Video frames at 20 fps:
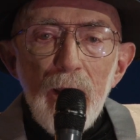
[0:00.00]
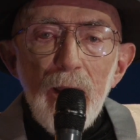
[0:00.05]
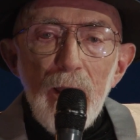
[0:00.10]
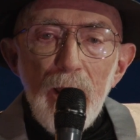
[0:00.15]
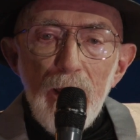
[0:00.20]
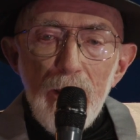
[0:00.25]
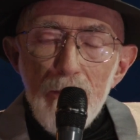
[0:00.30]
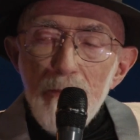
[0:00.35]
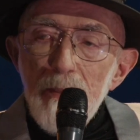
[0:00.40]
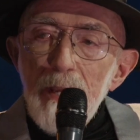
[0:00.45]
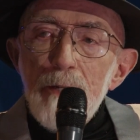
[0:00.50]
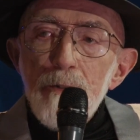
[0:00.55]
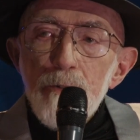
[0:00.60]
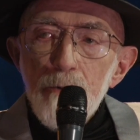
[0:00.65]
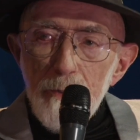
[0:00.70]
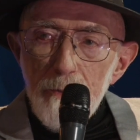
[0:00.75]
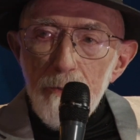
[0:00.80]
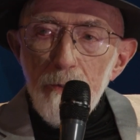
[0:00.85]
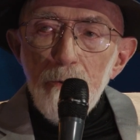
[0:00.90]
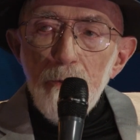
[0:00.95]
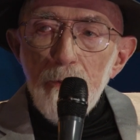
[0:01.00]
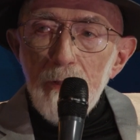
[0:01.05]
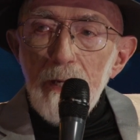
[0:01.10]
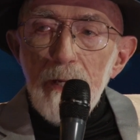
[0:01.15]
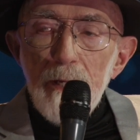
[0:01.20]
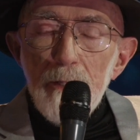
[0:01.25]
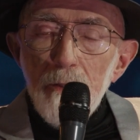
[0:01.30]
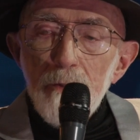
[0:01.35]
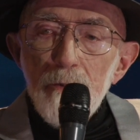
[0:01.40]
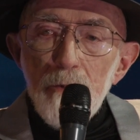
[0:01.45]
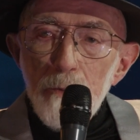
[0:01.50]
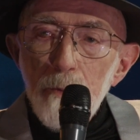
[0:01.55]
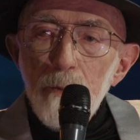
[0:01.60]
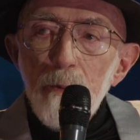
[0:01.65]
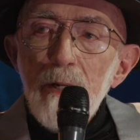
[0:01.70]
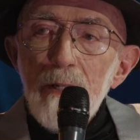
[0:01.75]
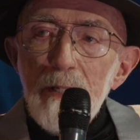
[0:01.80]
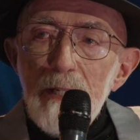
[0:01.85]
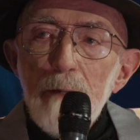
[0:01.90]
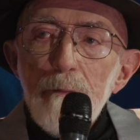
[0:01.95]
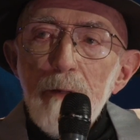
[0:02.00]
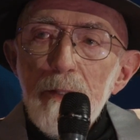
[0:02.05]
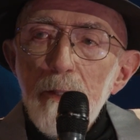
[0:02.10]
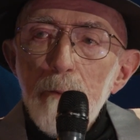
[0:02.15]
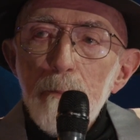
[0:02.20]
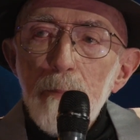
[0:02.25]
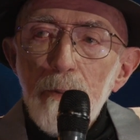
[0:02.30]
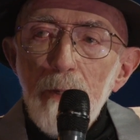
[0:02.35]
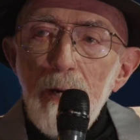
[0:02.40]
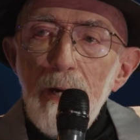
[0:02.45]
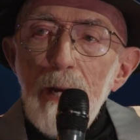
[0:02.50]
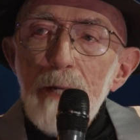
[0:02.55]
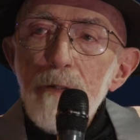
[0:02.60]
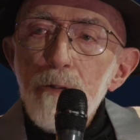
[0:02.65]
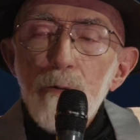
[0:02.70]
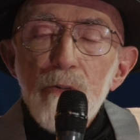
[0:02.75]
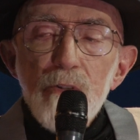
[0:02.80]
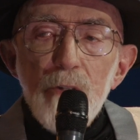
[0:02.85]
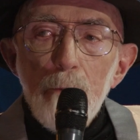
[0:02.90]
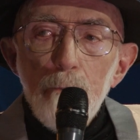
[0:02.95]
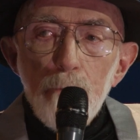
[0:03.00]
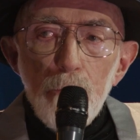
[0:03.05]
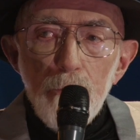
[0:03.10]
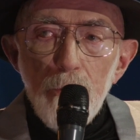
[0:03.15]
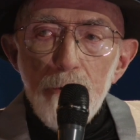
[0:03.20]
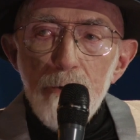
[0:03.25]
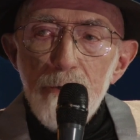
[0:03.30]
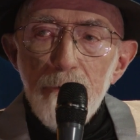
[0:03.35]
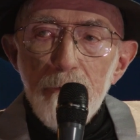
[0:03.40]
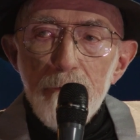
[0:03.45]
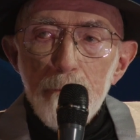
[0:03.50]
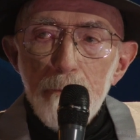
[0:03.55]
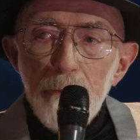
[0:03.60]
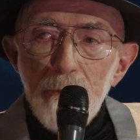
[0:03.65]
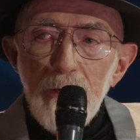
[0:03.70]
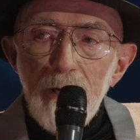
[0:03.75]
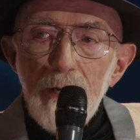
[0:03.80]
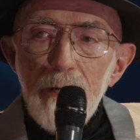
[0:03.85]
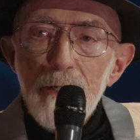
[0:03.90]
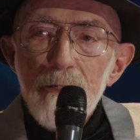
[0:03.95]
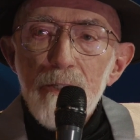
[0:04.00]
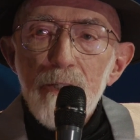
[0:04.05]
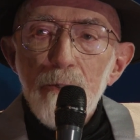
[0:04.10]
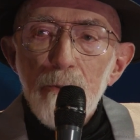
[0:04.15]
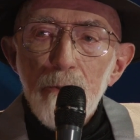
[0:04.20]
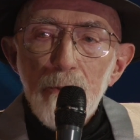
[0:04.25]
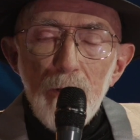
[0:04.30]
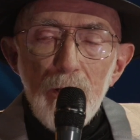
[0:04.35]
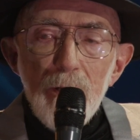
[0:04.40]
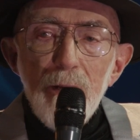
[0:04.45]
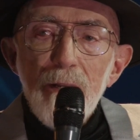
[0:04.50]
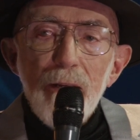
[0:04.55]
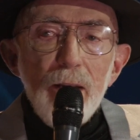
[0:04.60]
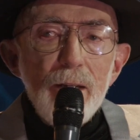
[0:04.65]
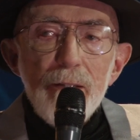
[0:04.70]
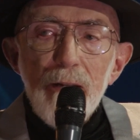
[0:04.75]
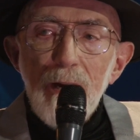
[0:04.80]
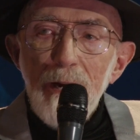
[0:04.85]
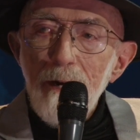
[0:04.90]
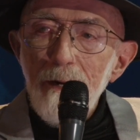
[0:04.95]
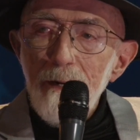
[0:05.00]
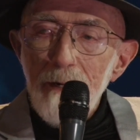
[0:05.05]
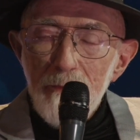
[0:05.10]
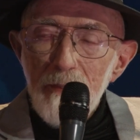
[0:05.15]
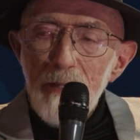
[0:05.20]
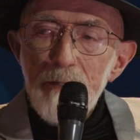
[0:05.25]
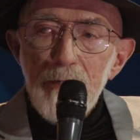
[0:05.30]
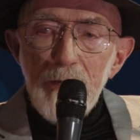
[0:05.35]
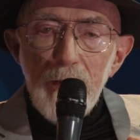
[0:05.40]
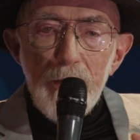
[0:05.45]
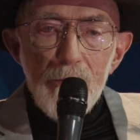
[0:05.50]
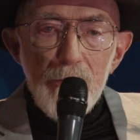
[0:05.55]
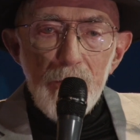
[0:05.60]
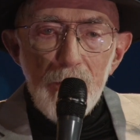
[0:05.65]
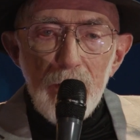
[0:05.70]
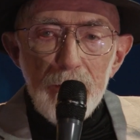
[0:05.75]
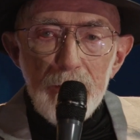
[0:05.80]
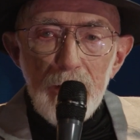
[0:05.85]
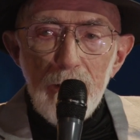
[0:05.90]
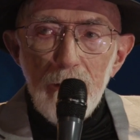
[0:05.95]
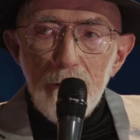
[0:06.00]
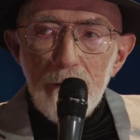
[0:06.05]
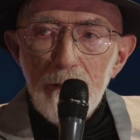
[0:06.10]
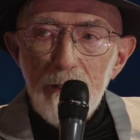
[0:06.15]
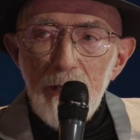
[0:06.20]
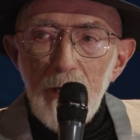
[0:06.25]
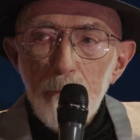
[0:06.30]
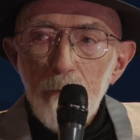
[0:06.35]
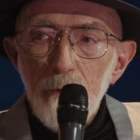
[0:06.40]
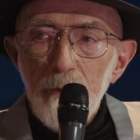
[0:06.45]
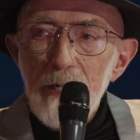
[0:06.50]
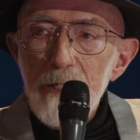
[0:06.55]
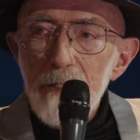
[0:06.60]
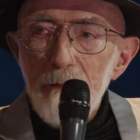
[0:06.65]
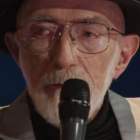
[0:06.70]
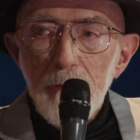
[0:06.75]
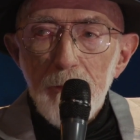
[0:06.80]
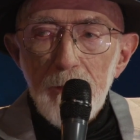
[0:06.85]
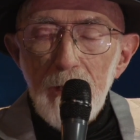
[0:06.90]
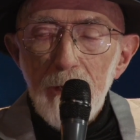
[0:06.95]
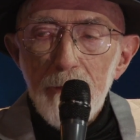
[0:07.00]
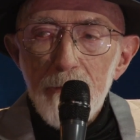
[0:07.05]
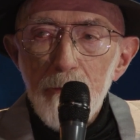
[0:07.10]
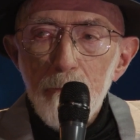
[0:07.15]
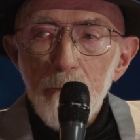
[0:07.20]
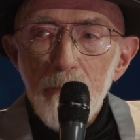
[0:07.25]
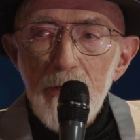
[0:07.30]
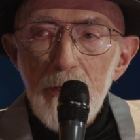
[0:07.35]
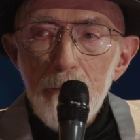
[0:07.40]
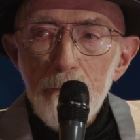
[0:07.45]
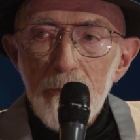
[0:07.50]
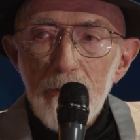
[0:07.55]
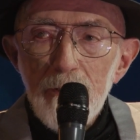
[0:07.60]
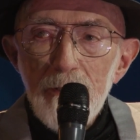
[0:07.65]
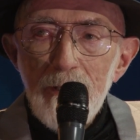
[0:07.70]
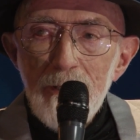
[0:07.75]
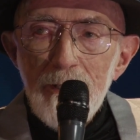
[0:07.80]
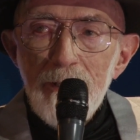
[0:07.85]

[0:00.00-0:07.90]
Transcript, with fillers: they should do that through giving the prize or some portion of the prize to an entire, in this case, an entire collaboration of 1,000 people